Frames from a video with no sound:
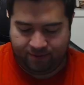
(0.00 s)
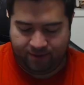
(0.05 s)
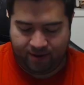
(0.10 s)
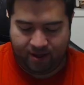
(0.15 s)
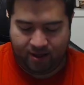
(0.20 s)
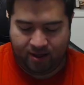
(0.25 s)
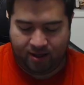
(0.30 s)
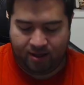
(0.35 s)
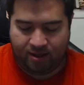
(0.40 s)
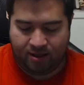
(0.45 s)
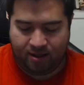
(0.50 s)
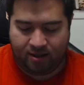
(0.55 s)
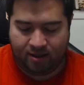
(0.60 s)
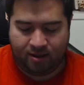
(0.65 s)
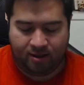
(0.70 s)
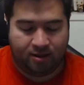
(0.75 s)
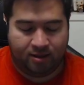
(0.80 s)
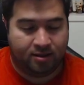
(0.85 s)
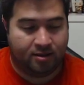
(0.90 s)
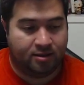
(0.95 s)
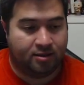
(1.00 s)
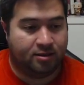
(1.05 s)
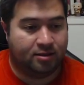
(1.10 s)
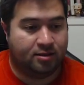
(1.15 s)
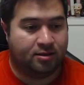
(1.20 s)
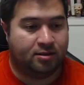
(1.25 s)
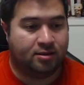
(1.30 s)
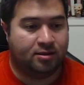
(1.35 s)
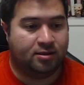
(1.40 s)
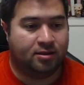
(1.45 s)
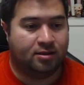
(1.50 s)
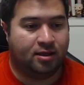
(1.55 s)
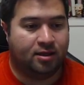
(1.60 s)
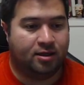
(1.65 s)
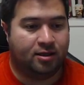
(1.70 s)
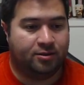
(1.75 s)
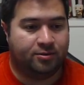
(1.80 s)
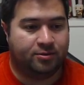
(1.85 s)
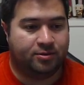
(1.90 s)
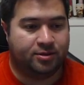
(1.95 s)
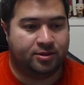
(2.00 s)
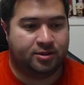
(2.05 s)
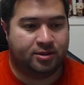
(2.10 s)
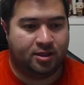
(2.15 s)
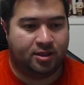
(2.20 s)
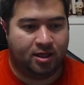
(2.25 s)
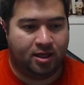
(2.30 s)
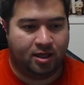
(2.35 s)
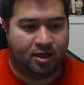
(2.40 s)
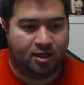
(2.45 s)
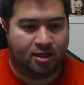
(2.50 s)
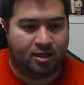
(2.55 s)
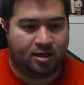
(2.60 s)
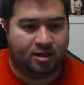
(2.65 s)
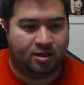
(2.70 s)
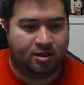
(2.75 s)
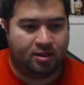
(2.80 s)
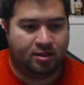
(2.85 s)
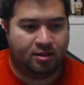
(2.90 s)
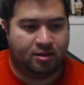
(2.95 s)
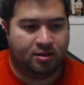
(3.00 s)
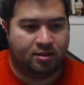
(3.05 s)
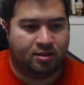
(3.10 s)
error not equals nil.